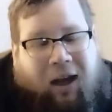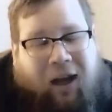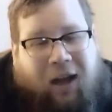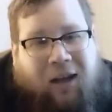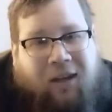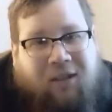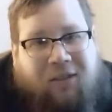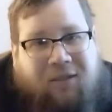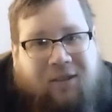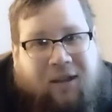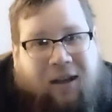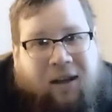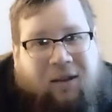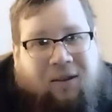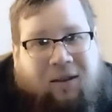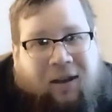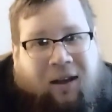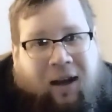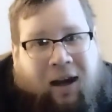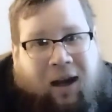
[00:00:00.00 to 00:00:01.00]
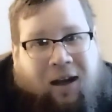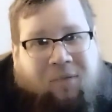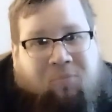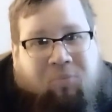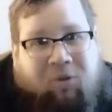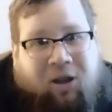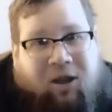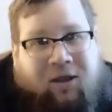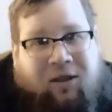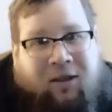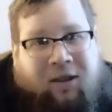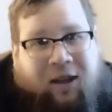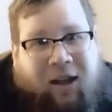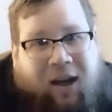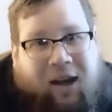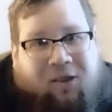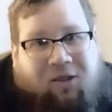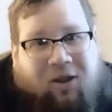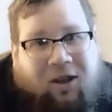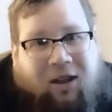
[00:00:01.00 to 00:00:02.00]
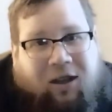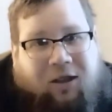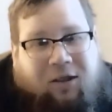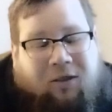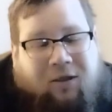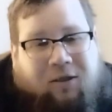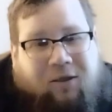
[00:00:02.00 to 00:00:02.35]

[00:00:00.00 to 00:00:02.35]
And it's got a lot of blood and death in it.